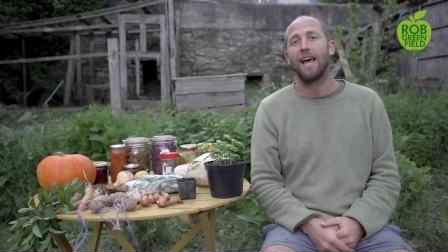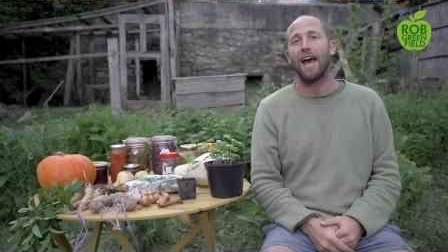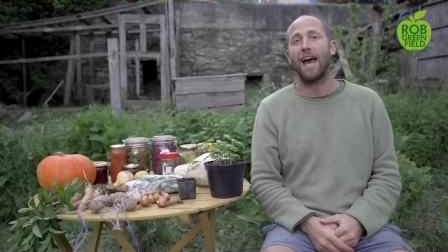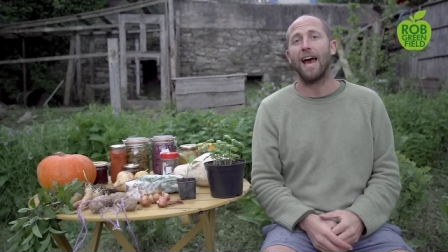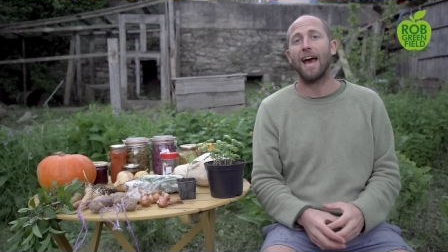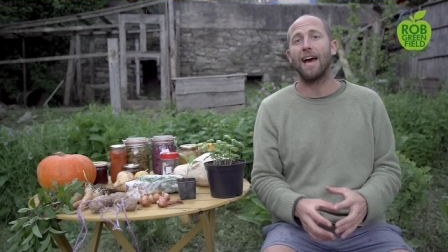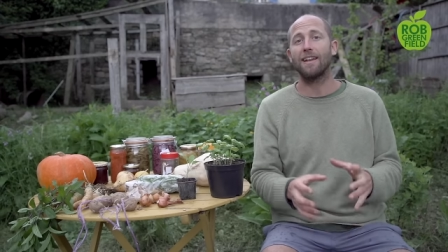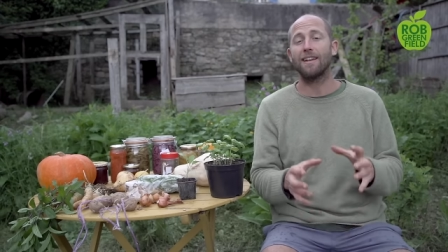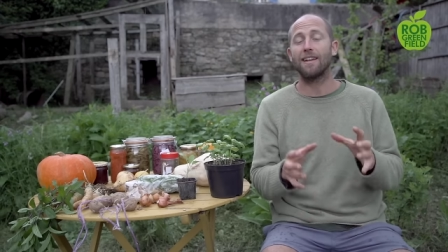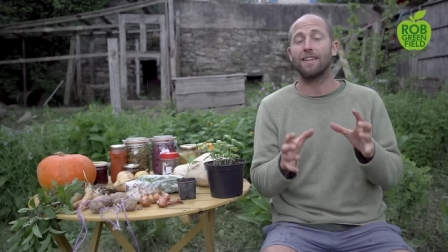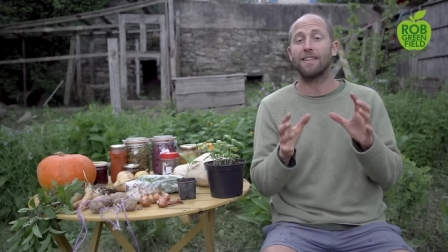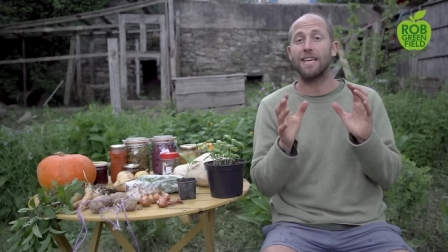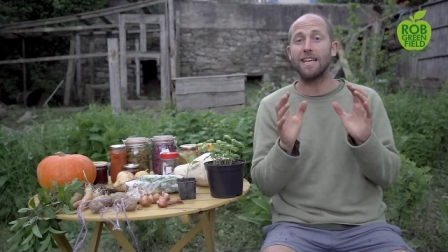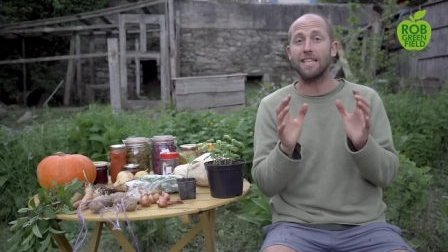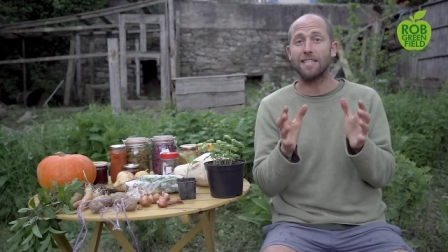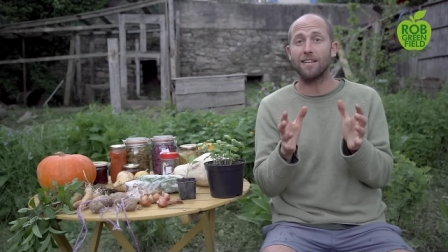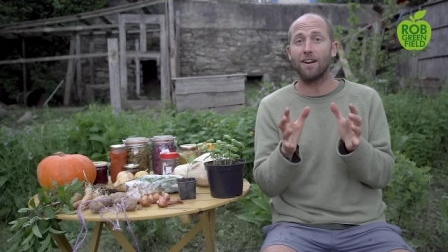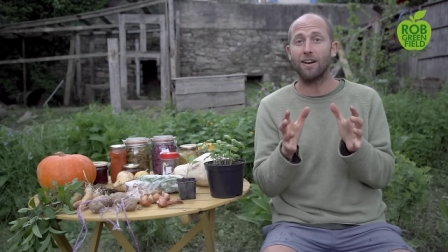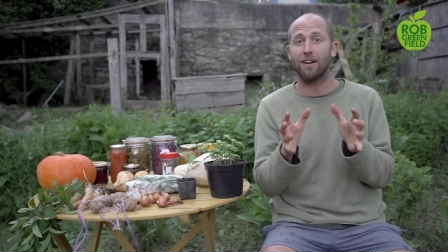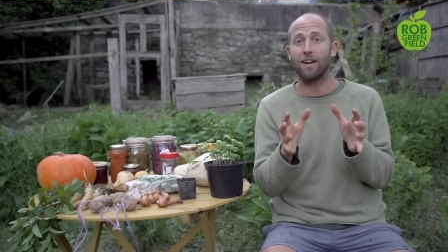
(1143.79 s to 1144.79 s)
And
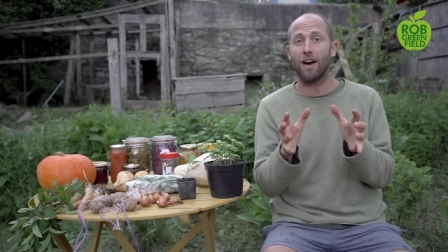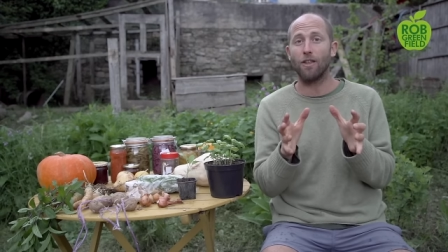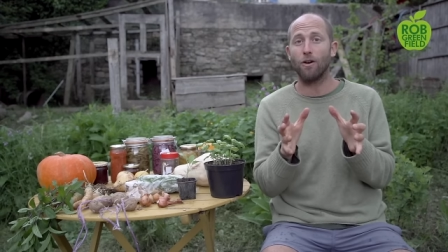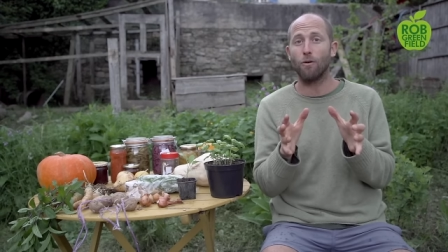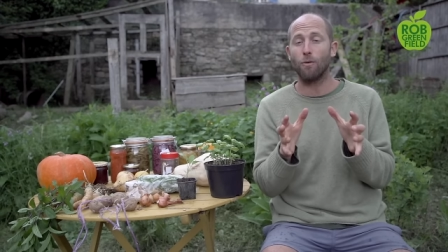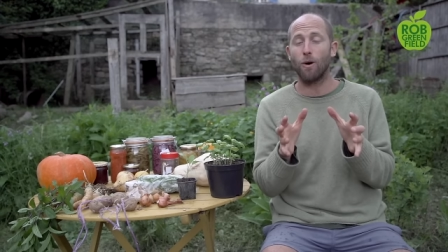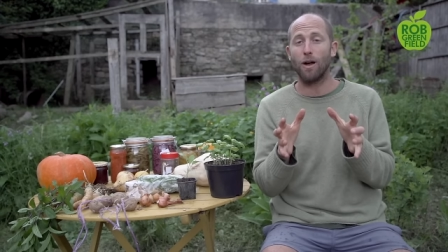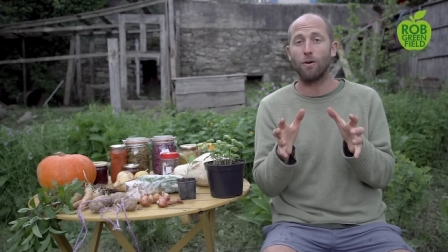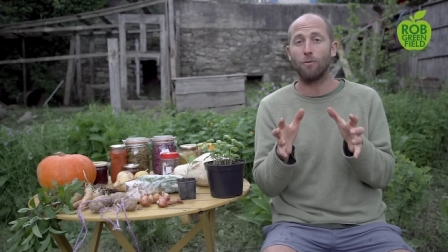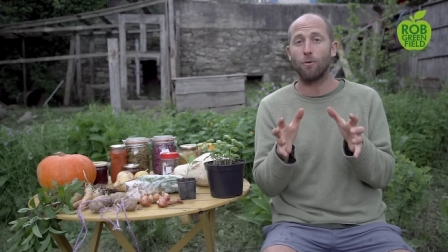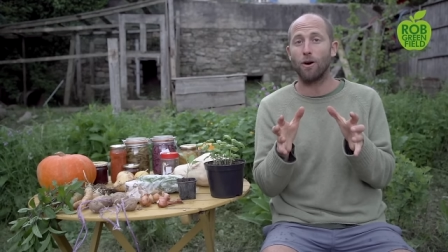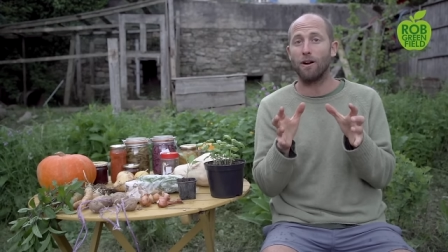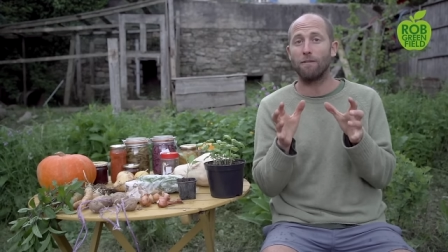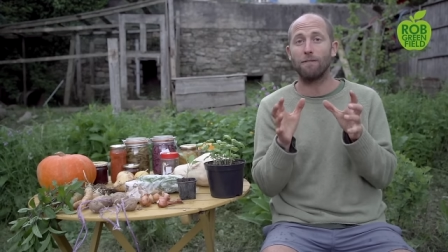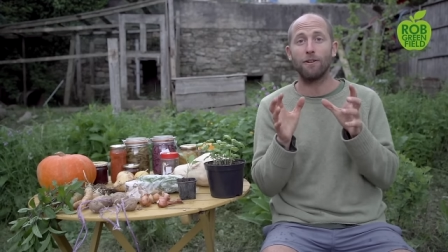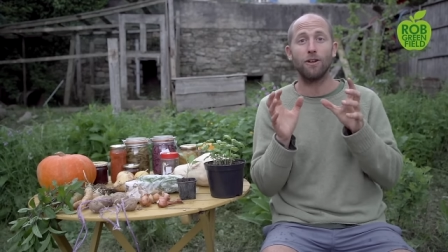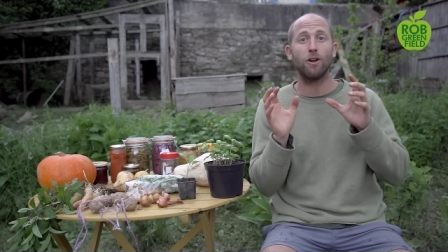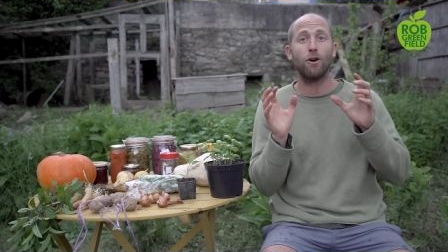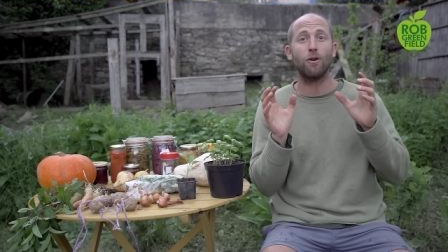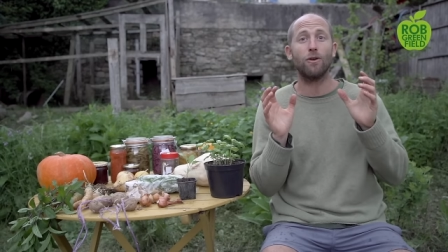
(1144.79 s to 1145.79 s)
these are another one where
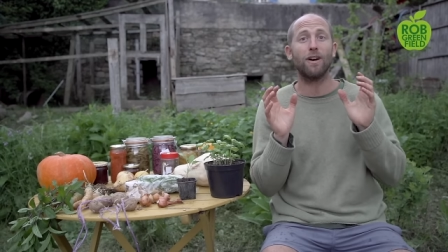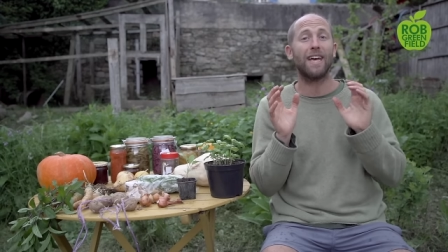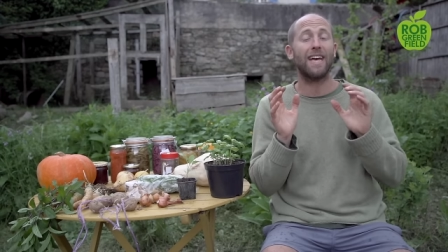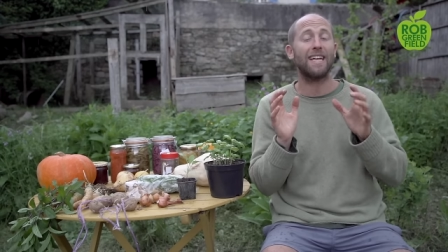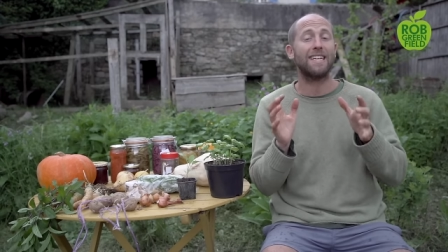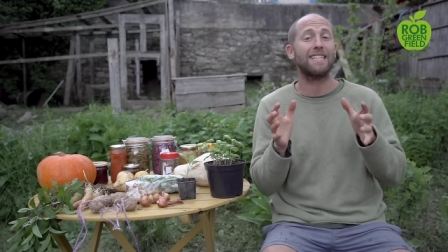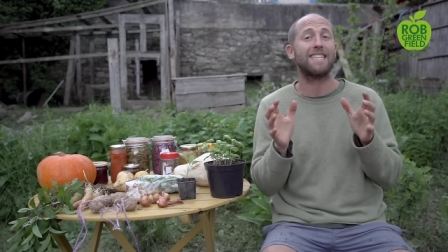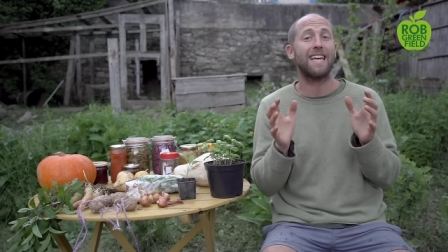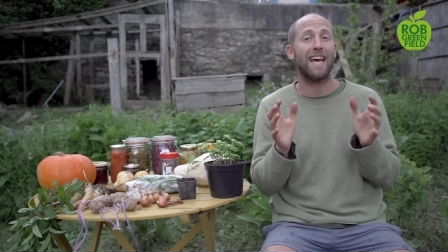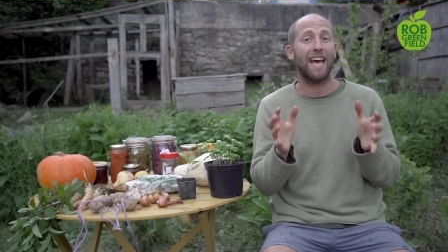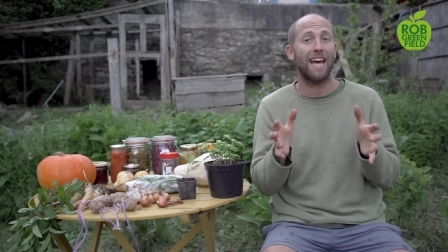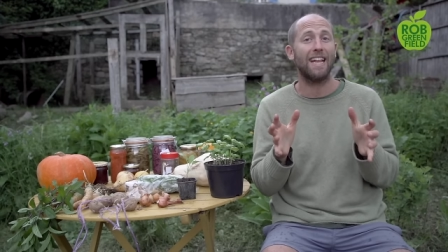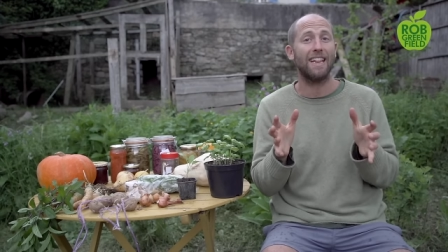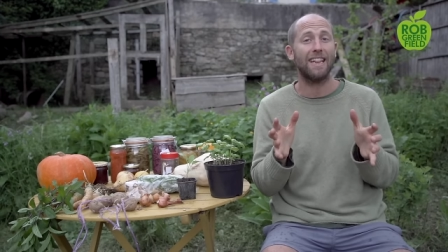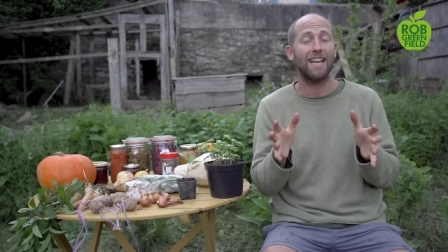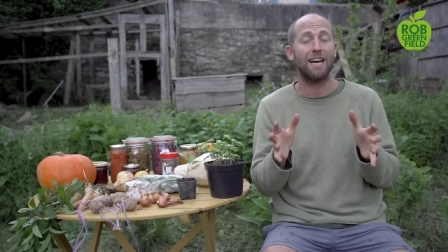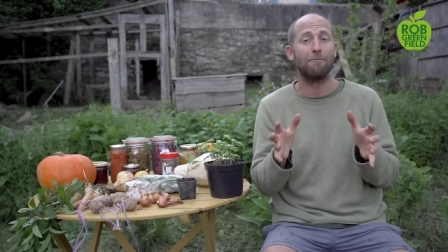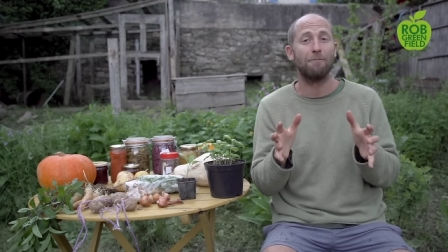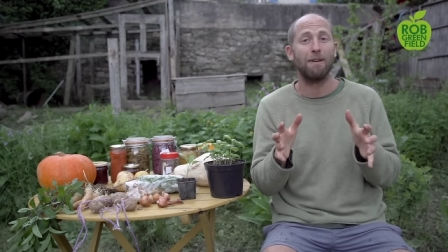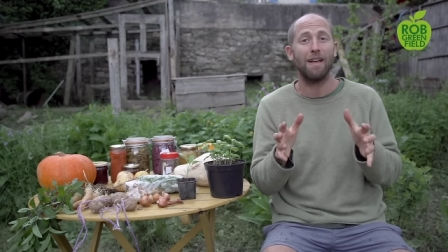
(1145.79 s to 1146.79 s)
if you don't
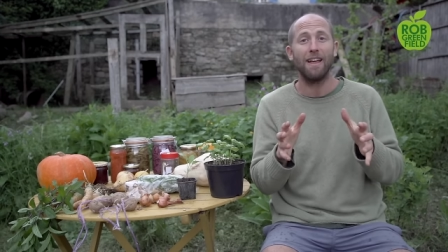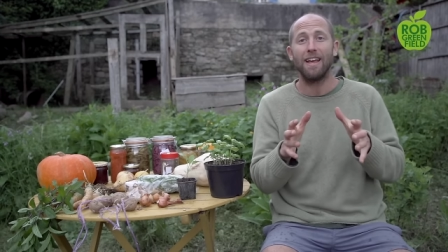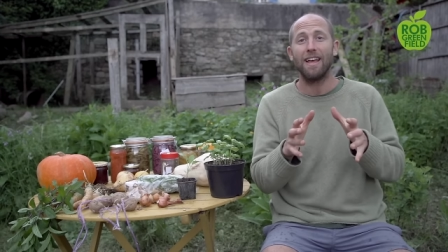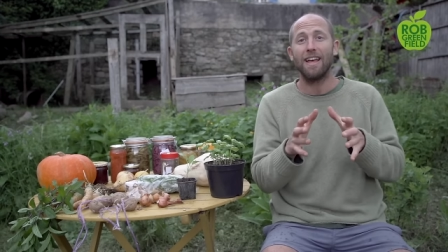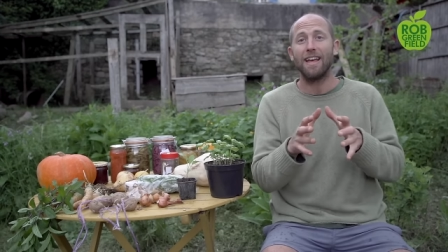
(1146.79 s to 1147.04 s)
contain them,